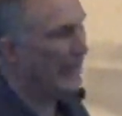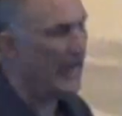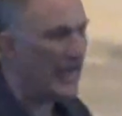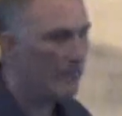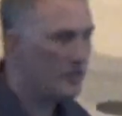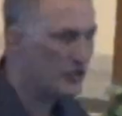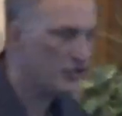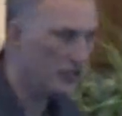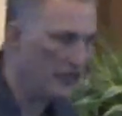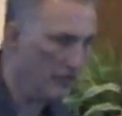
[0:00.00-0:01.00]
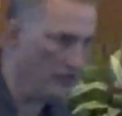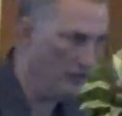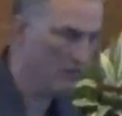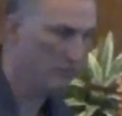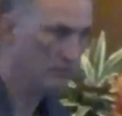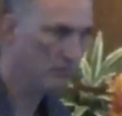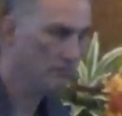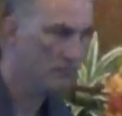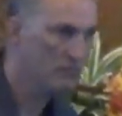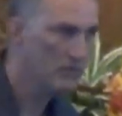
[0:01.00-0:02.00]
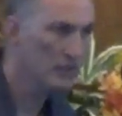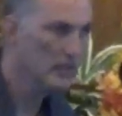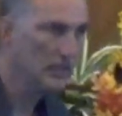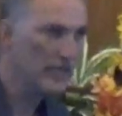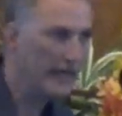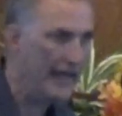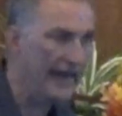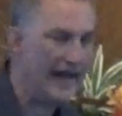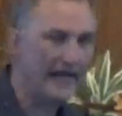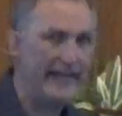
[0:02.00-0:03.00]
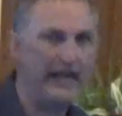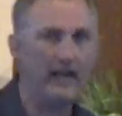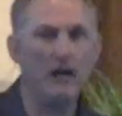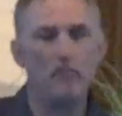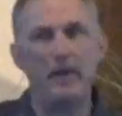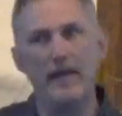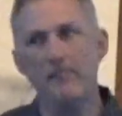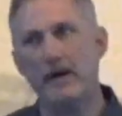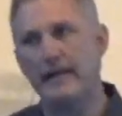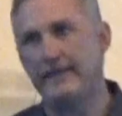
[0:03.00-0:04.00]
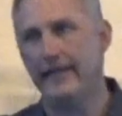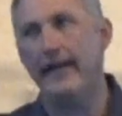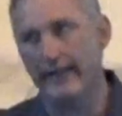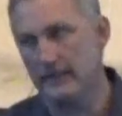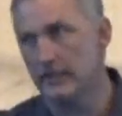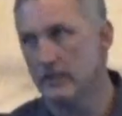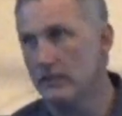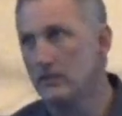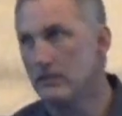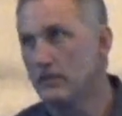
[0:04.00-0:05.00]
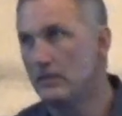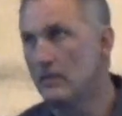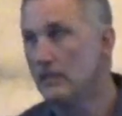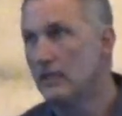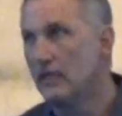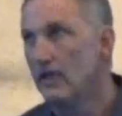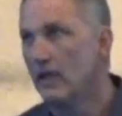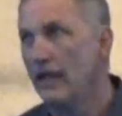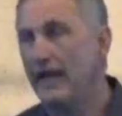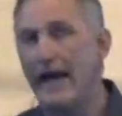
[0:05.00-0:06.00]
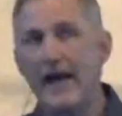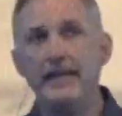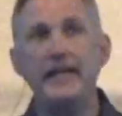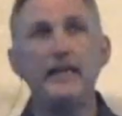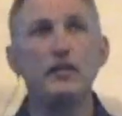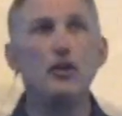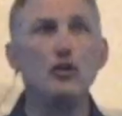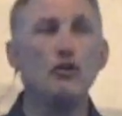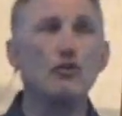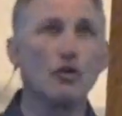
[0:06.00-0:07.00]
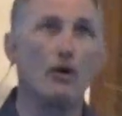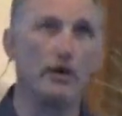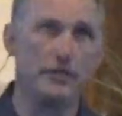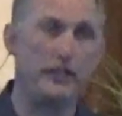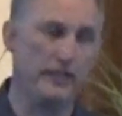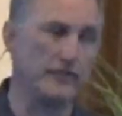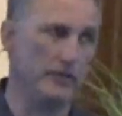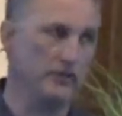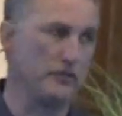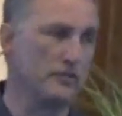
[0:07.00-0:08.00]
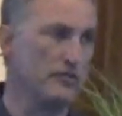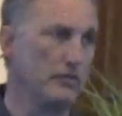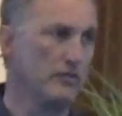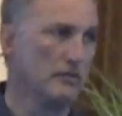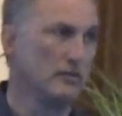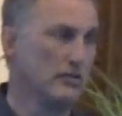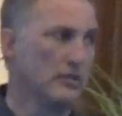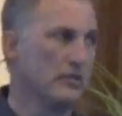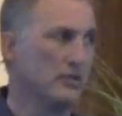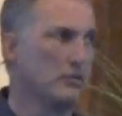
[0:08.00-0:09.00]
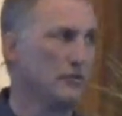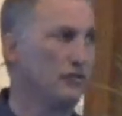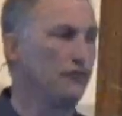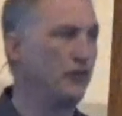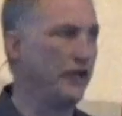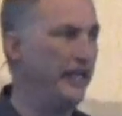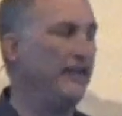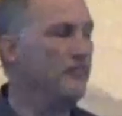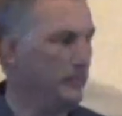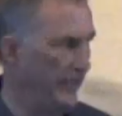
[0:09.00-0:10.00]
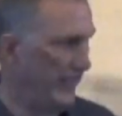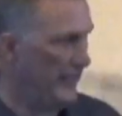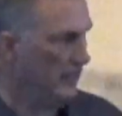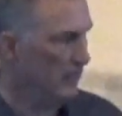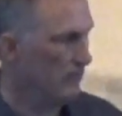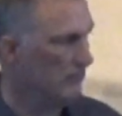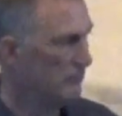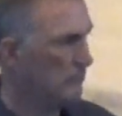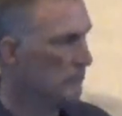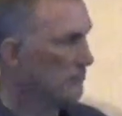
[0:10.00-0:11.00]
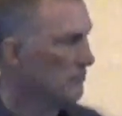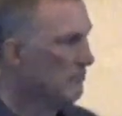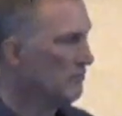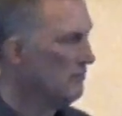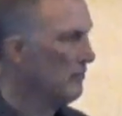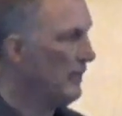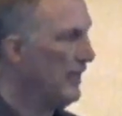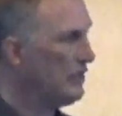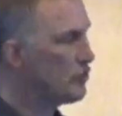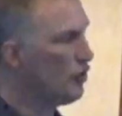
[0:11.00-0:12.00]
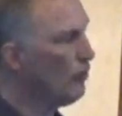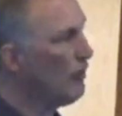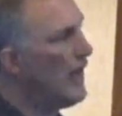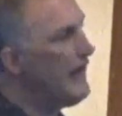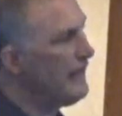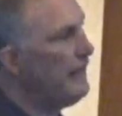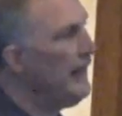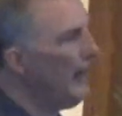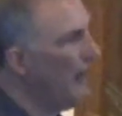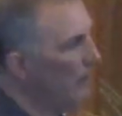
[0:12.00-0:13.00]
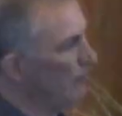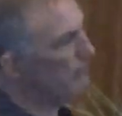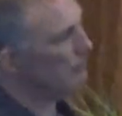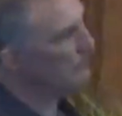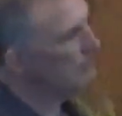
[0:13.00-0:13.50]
that I am a sinner and I cannot pay my debt and I need You, Lord Jesus, to forgive me. And so right now,